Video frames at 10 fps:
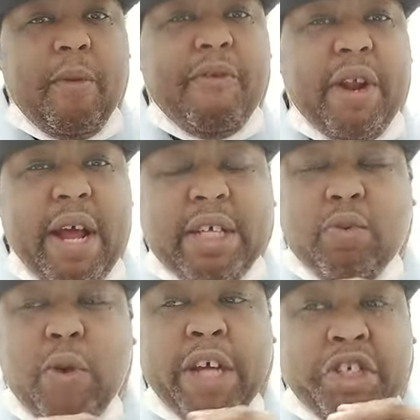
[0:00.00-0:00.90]
of
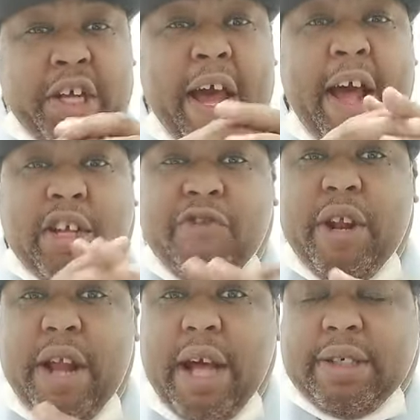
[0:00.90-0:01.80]
finesse, and she has
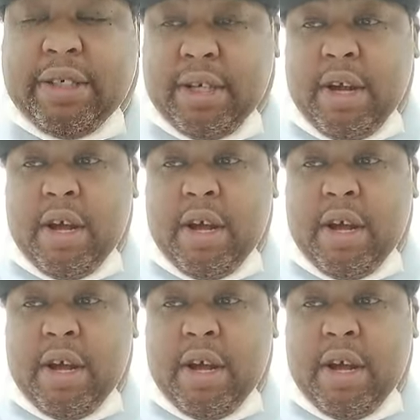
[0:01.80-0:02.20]
finesse,